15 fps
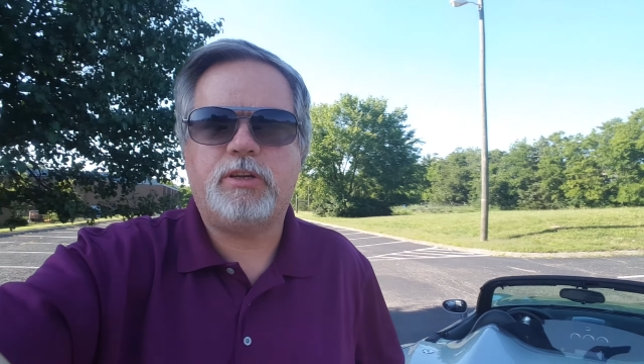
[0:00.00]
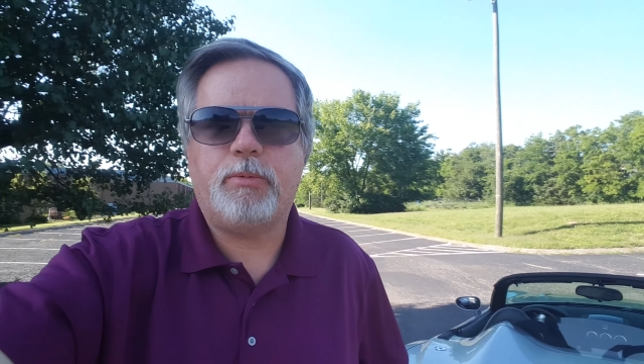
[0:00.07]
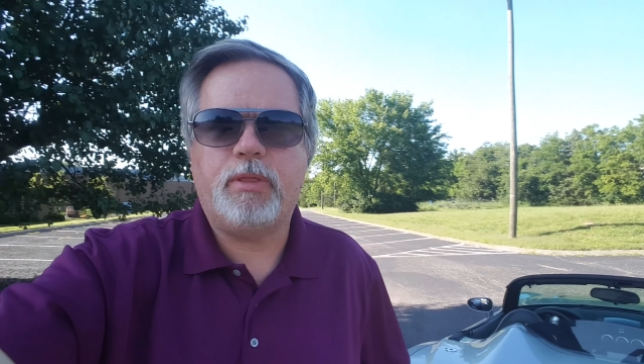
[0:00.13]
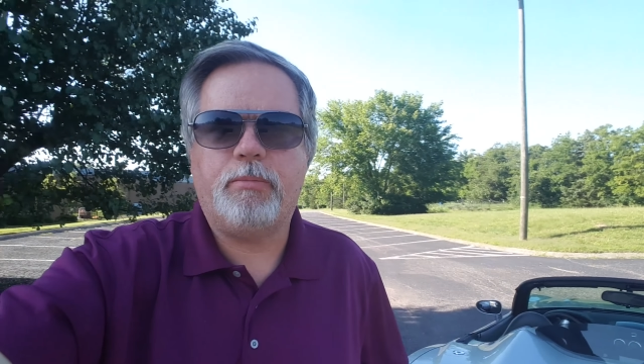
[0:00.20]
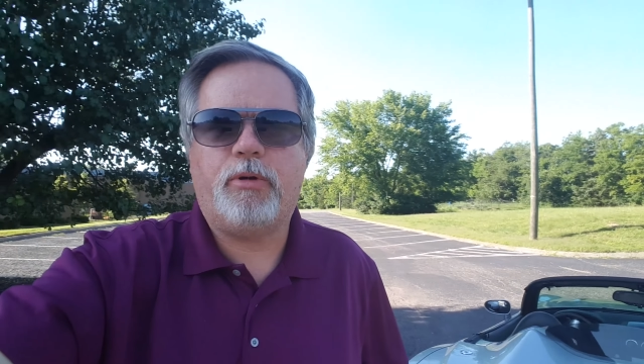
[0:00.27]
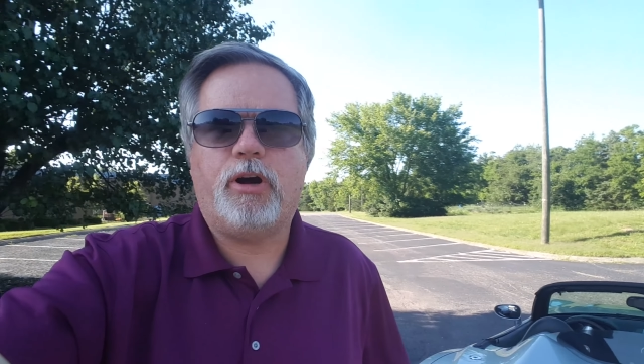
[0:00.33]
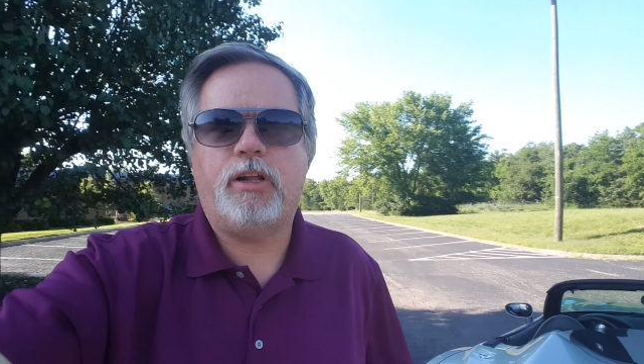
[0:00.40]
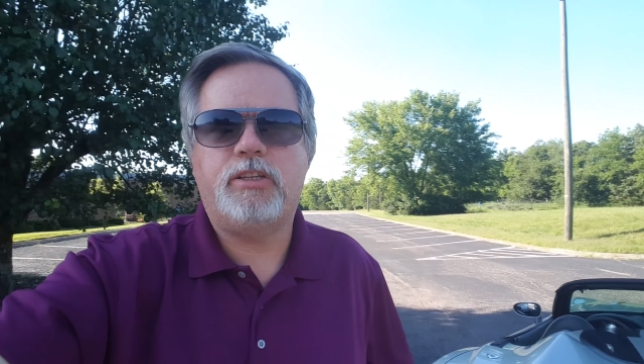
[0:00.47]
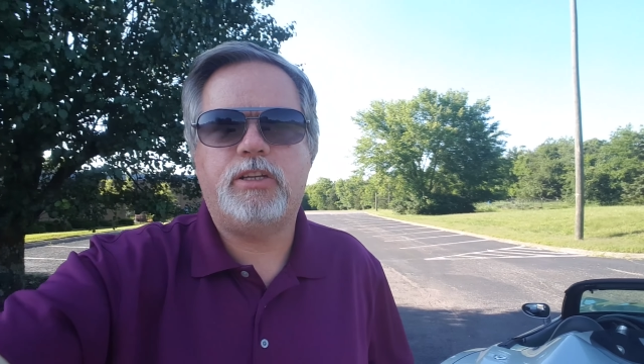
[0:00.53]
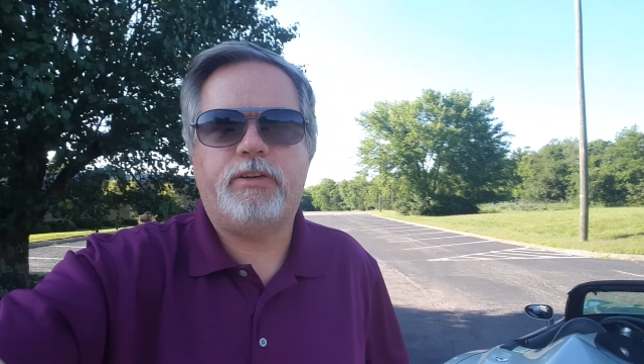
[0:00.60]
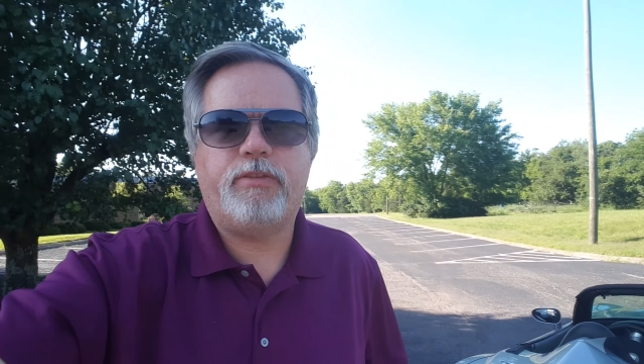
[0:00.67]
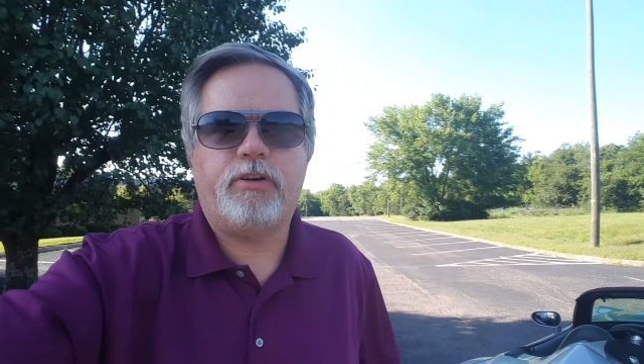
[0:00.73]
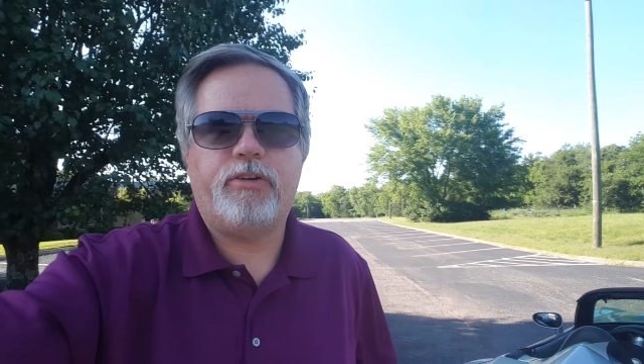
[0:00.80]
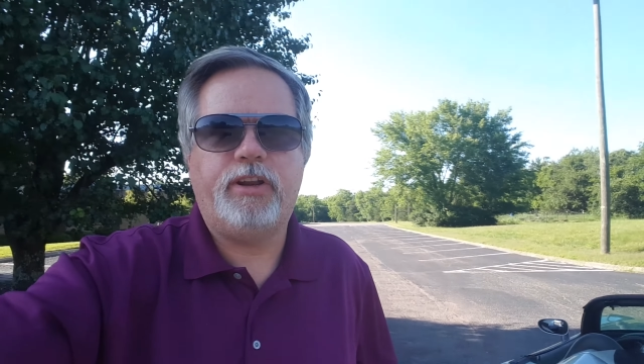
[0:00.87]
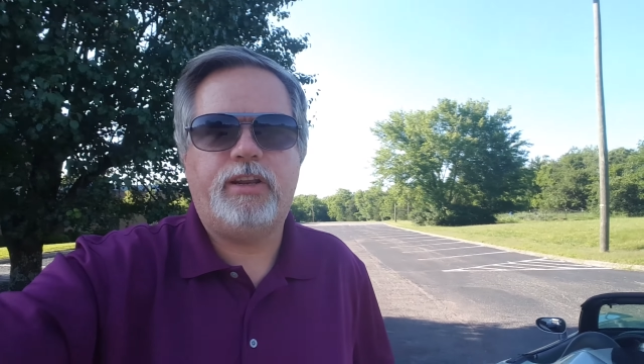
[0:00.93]
some of the mods that
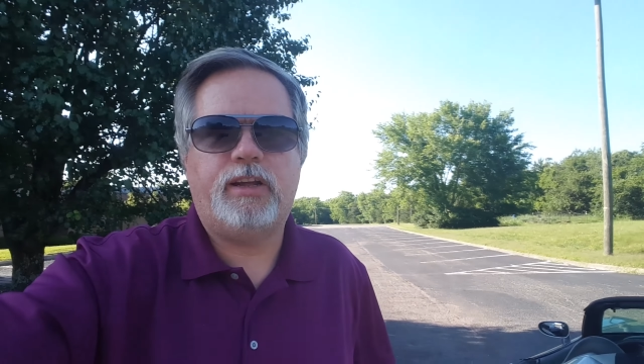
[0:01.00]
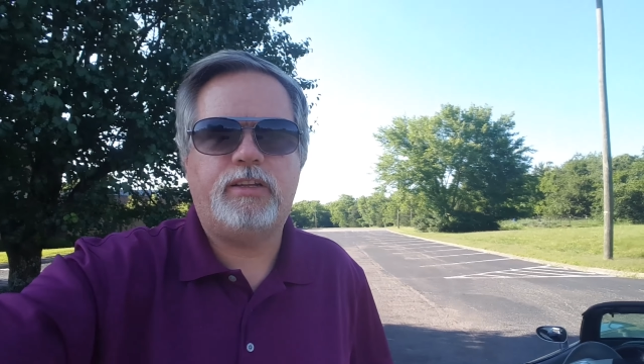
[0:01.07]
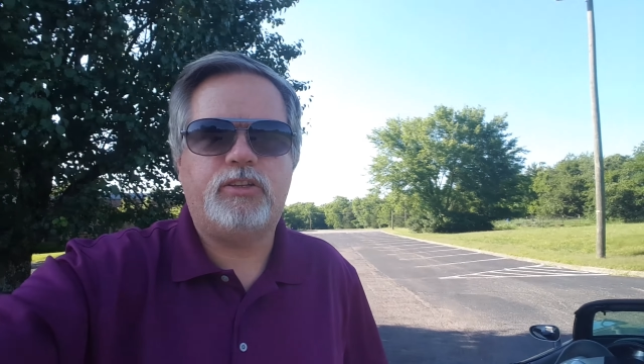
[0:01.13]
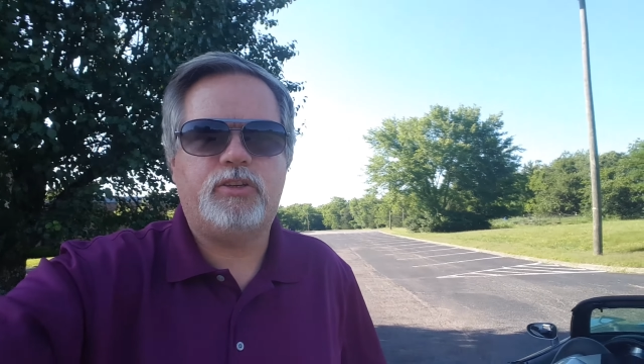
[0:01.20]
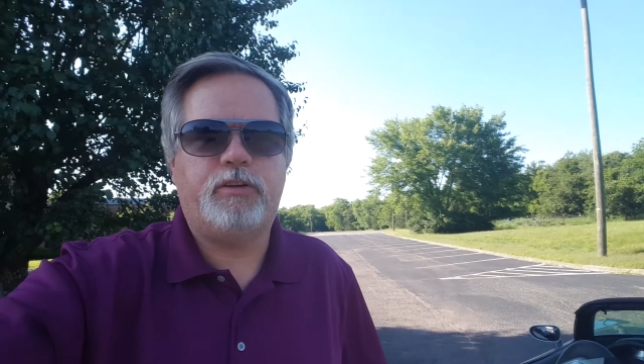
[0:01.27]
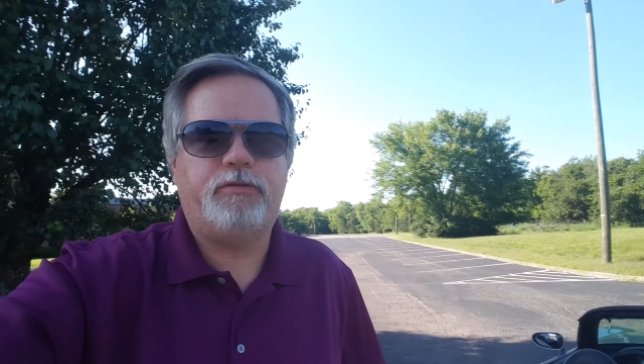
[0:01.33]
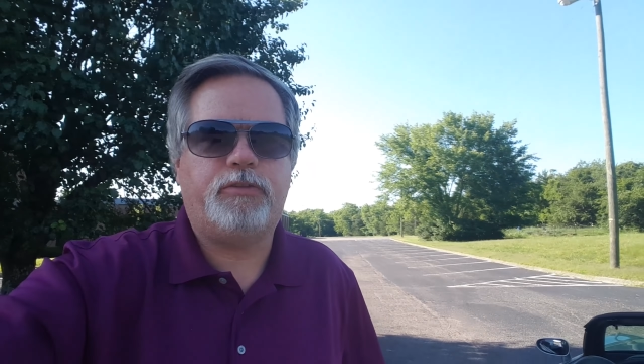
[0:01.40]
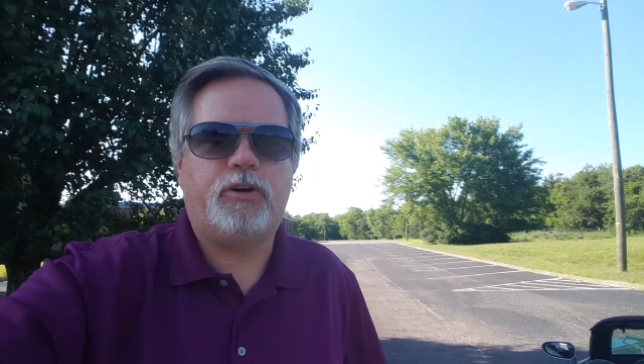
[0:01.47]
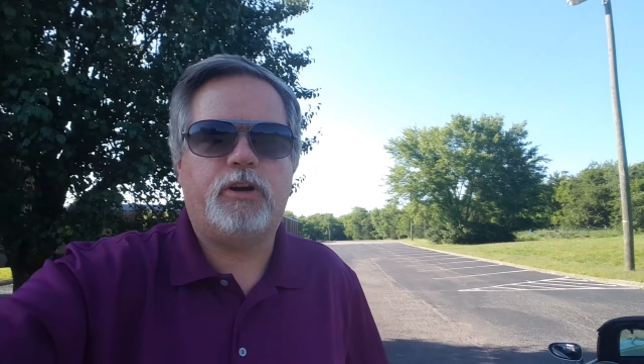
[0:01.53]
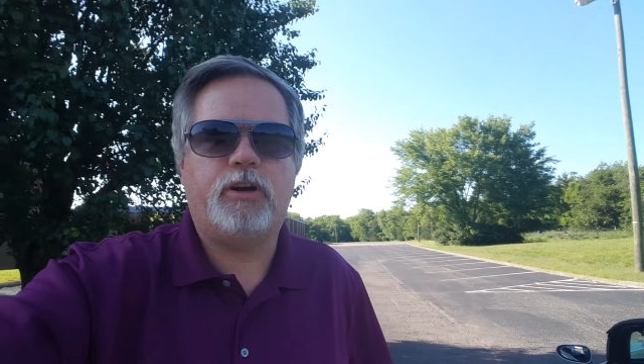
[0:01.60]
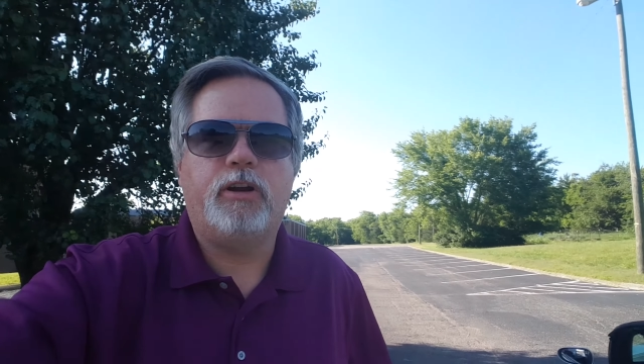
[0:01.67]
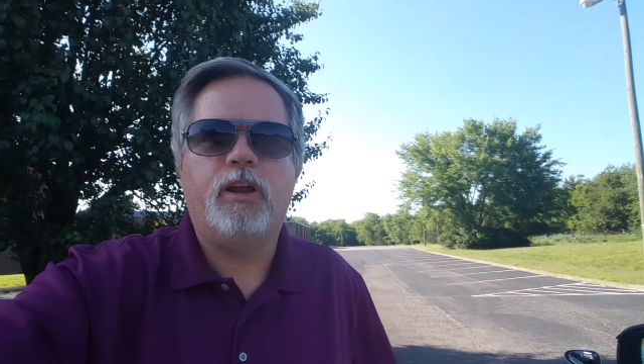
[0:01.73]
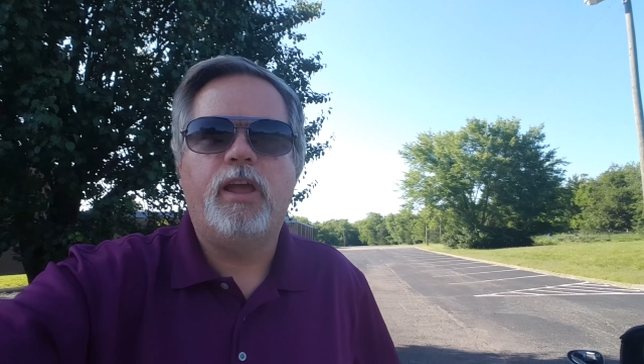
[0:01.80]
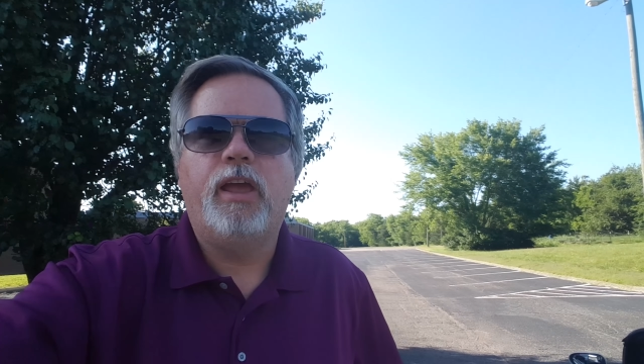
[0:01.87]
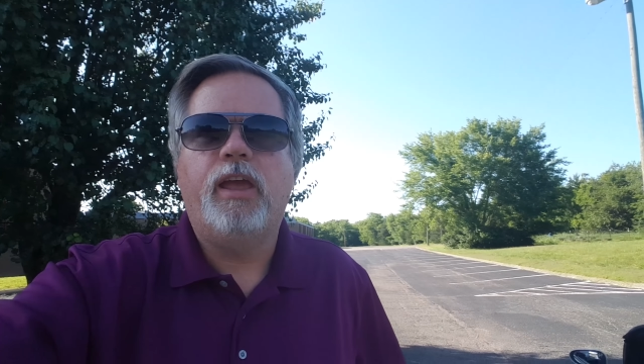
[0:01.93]
I've already done so
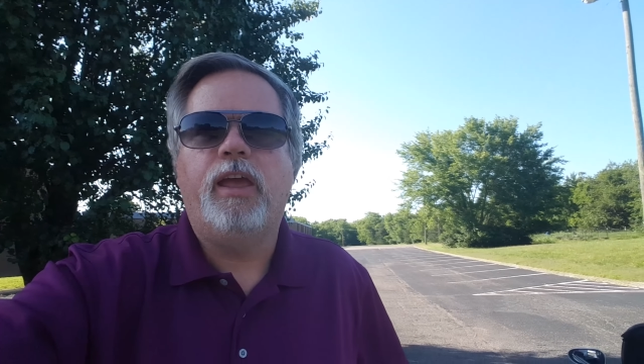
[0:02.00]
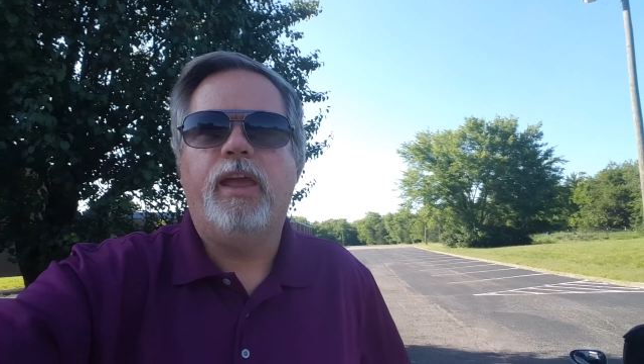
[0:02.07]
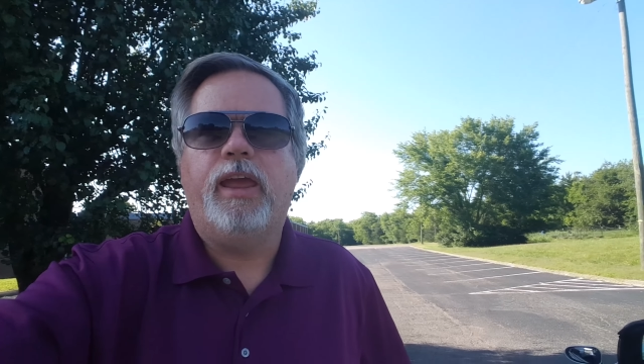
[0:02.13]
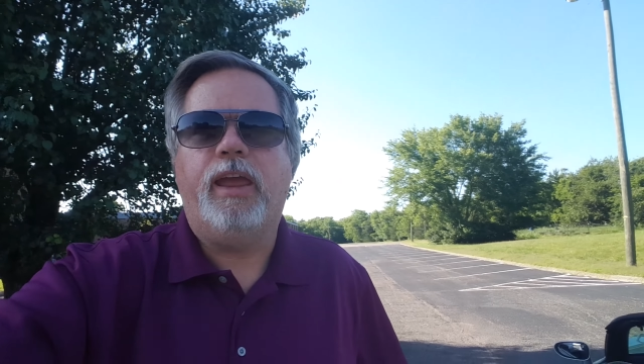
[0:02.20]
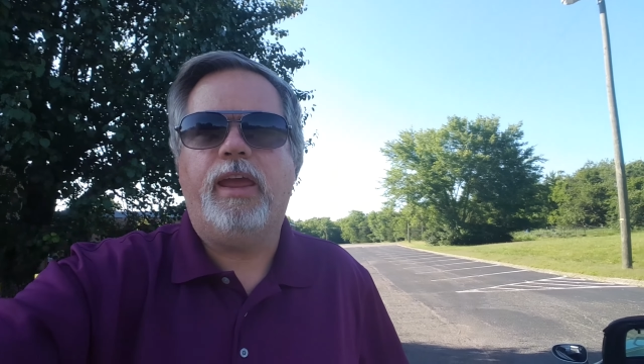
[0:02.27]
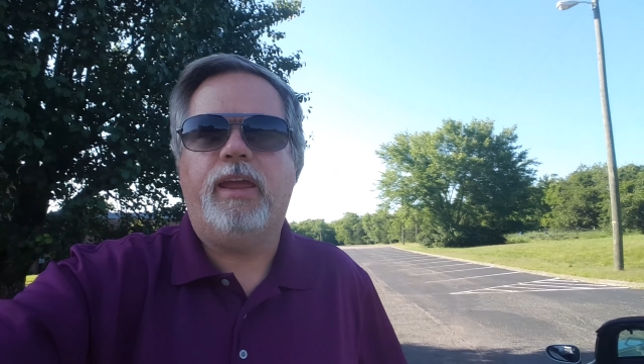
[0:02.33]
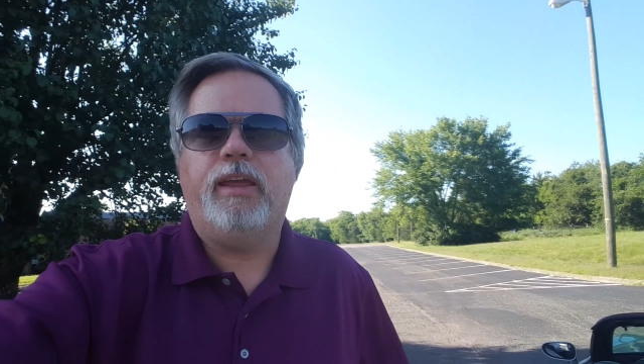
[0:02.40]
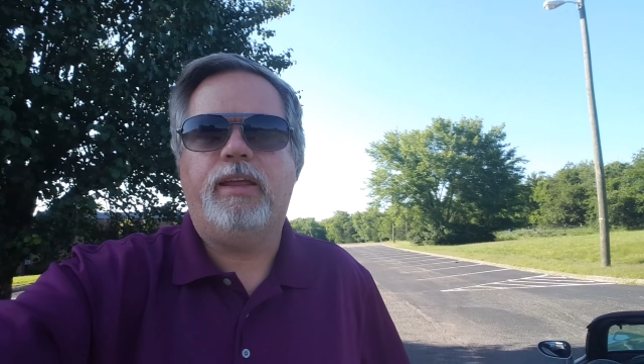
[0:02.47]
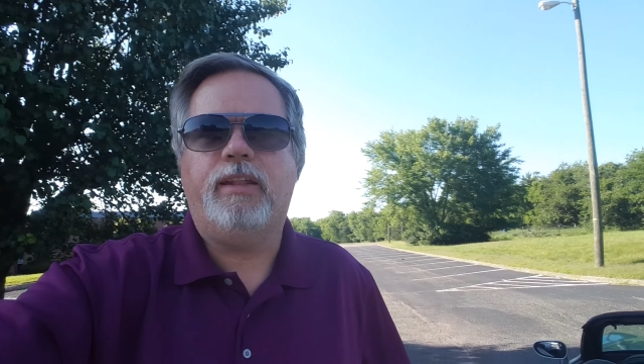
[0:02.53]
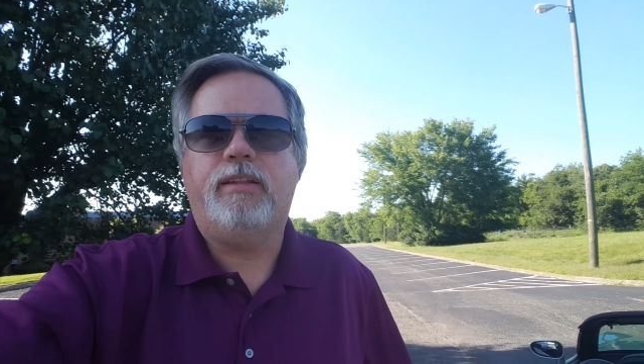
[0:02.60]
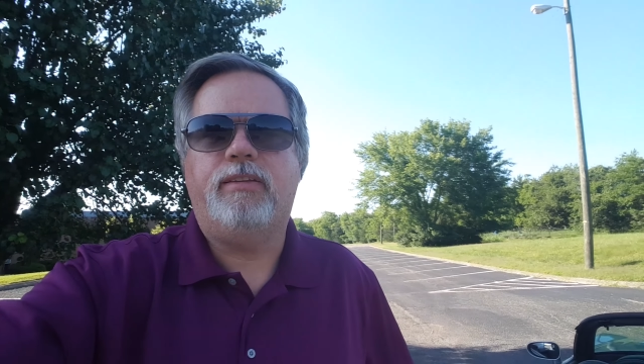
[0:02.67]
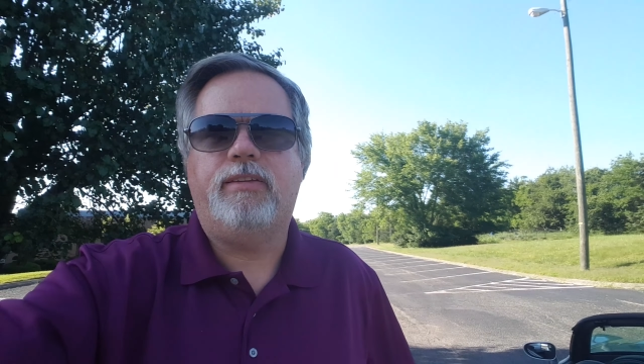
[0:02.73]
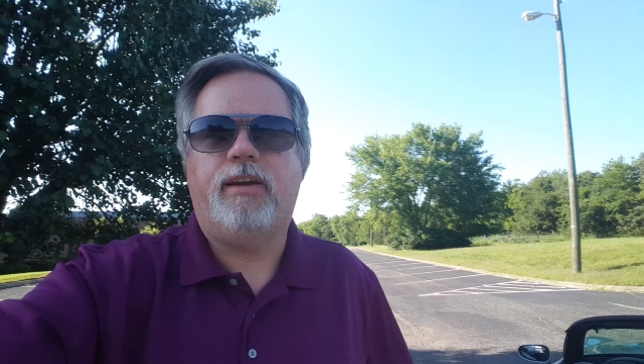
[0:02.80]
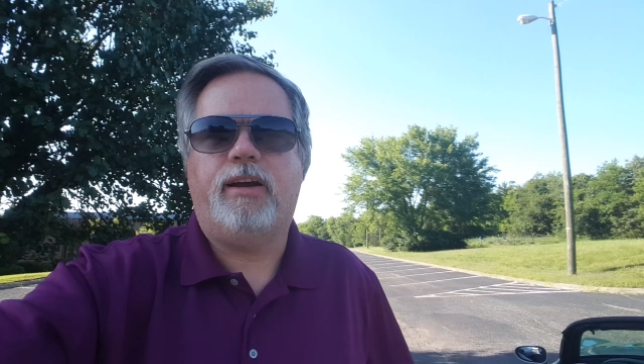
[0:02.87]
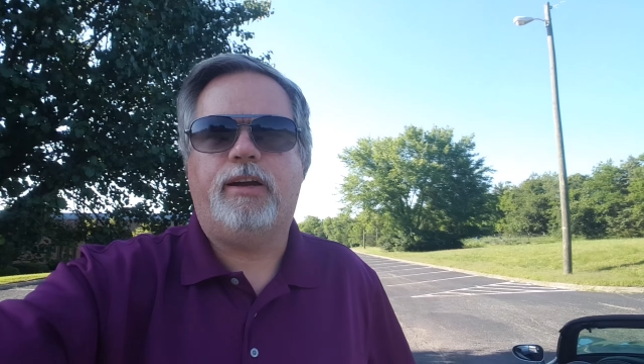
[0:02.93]
far, and